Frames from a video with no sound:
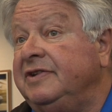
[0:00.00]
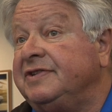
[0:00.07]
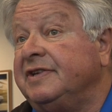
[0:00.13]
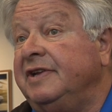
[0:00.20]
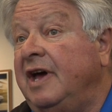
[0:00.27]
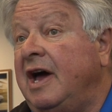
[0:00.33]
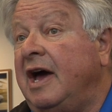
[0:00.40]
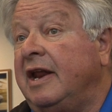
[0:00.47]

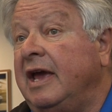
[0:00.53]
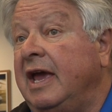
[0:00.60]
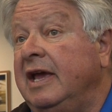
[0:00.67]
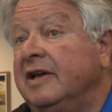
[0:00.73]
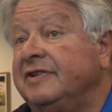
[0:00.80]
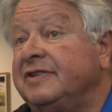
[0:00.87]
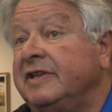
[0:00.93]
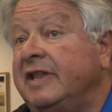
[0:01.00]
Sonata
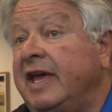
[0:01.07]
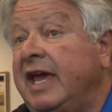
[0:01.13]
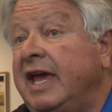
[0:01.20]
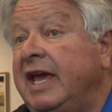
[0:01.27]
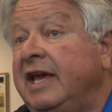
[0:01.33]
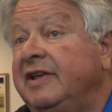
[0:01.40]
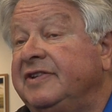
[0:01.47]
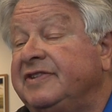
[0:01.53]
is
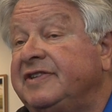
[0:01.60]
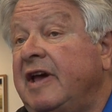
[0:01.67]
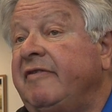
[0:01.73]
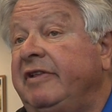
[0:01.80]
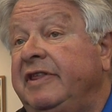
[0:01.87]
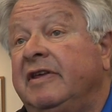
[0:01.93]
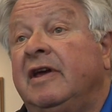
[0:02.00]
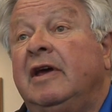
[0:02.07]
the
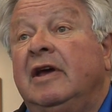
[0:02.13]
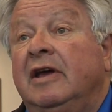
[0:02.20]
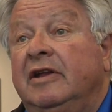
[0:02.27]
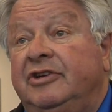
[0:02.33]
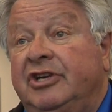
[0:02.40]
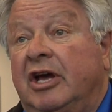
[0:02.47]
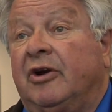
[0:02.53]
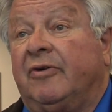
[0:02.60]
7th
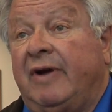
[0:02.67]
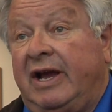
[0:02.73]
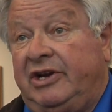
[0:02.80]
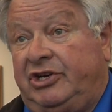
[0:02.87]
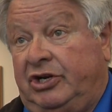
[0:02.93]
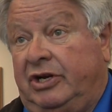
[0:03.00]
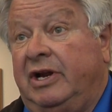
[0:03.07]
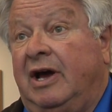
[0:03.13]

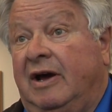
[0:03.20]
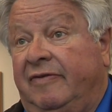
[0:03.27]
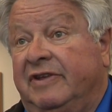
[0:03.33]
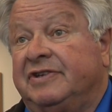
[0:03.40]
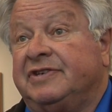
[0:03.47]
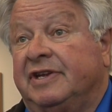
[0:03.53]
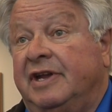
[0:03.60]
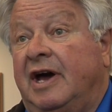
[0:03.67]
generation of
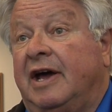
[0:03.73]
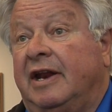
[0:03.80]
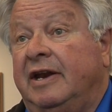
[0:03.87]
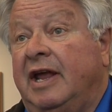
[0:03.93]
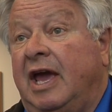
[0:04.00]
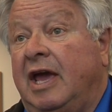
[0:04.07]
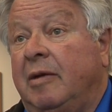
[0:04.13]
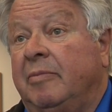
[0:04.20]
the Sonata
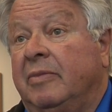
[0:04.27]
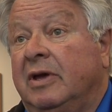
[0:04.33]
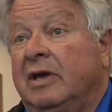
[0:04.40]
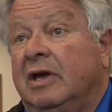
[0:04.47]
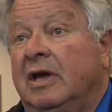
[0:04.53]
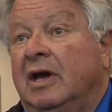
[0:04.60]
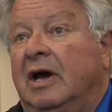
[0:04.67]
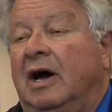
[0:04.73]
name.
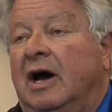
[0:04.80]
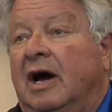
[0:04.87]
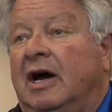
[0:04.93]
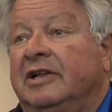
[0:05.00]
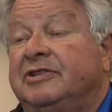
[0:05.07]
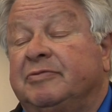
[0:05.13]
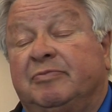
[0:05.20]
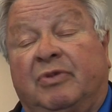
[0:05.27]

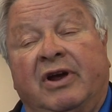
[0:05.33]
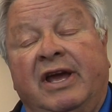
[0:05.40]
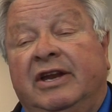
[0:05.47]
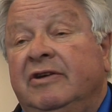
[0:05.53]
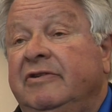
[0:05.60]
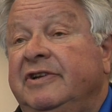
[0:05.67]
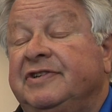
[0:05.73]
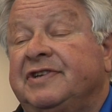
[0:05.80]
It's a brand
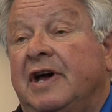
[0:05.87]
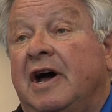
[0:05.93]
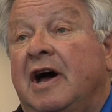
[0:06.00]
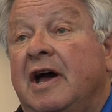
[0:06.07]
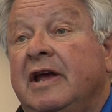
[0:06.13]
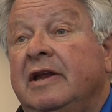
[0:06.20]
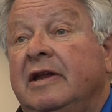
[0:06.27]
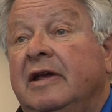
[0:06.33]
new
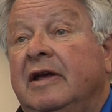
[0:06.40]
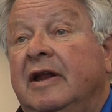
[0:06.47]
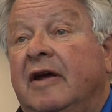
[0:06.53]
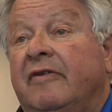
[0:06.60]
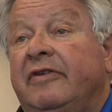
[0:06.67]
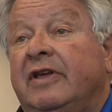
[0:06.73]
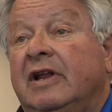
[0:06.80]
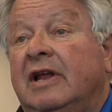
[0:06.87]
design and
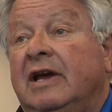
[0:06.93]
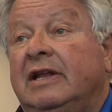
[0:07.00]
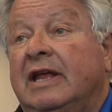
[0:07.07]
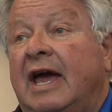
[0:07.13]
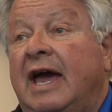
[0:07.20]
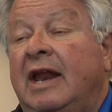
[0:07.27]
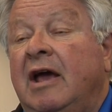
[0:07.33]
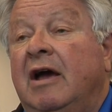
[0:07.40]
everything like
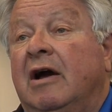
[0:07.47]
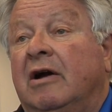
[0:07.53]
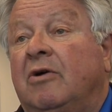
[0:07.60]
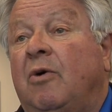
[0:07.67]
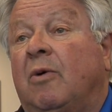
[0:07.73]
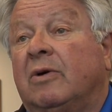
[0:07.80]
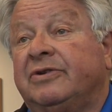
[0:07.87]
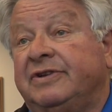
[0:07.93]
that. Of
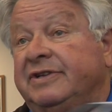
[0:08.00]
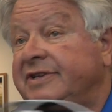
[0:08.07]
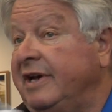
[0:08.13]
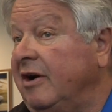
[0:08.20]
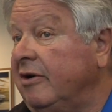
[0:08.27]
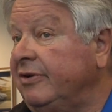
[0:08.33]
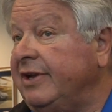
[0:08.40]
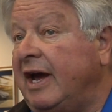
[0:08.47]
course, it's
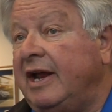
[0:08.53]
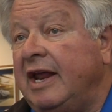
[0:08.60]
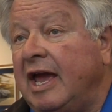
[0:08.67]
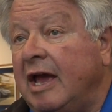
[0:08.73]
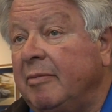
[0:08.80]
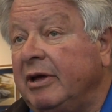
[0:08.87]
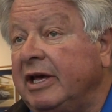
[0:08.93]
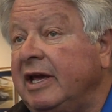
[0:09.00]

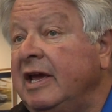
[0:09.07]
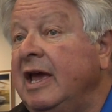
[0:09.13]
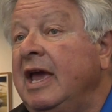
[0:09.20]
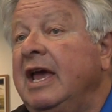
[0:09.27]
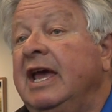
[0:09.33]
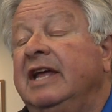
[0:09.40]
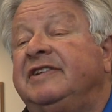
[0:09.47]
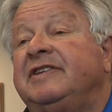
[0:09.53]
aerodynamic.
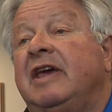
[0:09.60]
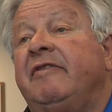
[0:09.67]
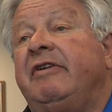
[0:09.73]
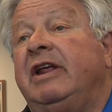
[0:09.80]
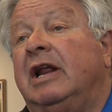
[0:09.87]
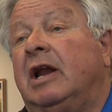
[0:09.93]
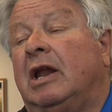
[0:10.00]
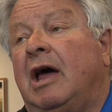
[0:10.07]
It's
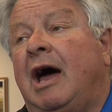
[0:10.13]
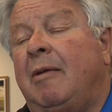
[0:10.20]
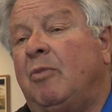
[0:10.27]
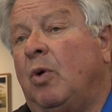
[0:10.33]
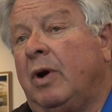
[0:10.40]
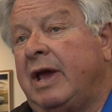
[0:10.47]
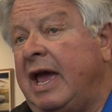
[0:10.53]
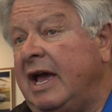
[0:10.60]
giving you a lot
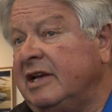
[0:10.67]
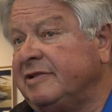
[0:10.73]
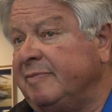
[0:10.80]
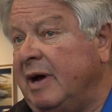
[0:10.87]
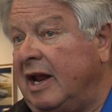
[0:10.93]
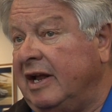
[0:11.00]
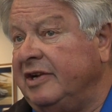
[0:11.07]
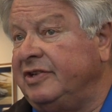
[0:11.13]
more gas
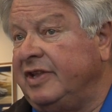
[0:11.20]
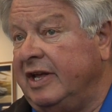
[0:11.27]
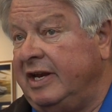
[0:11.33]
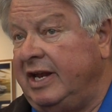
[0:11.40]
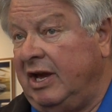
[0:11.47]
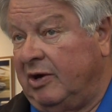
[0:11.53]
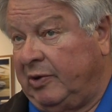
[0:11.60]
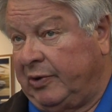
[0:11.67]
mileage than
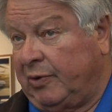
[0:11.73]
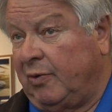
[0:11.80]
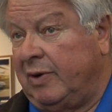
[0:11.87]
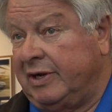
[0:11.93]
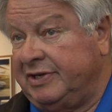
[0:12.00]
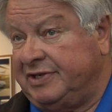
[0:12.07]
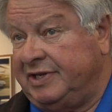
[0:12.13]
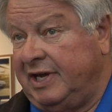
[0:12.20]
the older
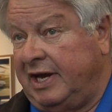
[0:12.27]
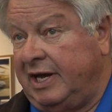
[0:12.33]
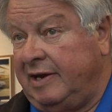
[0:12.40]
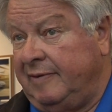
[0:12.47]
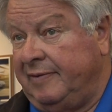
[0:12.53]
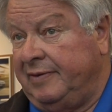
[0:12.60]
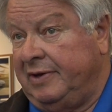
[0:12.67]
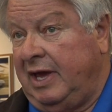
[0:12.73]
ones did.
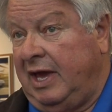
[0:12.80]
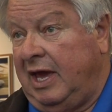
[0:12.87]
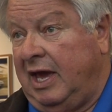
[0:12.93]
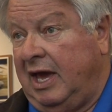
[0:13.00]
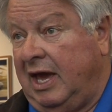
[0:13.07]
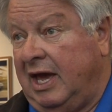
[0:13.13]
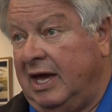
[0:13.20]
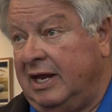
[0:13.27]

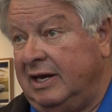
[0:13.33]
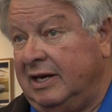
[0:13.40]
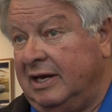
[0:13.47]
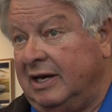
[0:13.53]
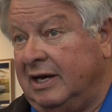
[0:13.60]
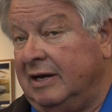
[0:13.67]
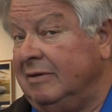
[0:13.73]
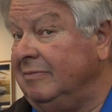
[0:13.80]

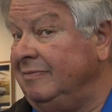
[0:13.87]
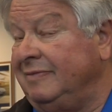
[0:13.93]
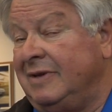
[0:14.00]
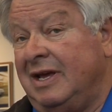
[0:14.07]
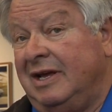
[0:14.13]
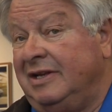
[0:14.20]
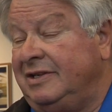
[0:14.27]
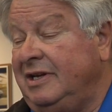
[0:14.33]
And
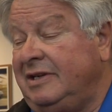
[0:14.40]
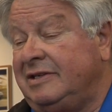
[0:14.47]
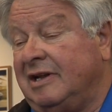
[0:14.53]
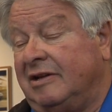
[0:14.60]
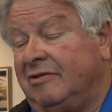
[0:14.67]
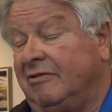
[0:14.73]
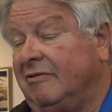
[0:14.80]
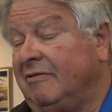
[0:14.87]
just a
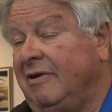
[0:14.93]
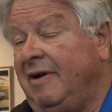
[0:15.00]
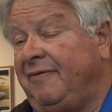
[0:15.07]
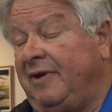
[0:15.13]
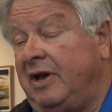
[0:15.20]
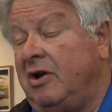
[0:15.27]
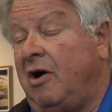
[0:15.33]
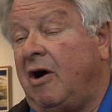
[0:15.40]

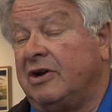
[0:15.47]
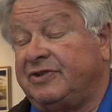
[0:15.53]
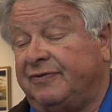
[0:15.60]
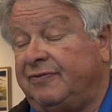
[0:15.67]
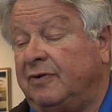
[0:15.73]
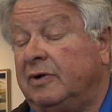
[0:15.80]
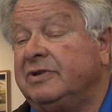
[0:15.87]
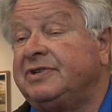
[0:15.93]
terrific car. It's a
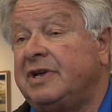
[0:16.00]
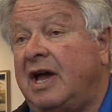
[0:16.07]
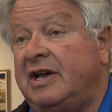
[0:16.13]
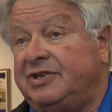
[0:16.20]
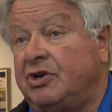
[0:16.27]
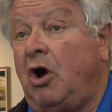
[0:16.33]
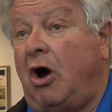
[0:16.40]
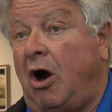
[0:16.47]

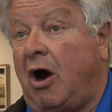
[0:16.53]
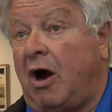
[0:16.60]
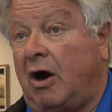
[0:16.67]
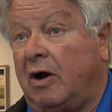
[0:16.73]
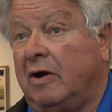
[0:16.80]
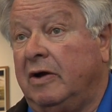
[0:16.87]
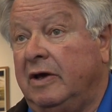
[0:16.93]
full-size car.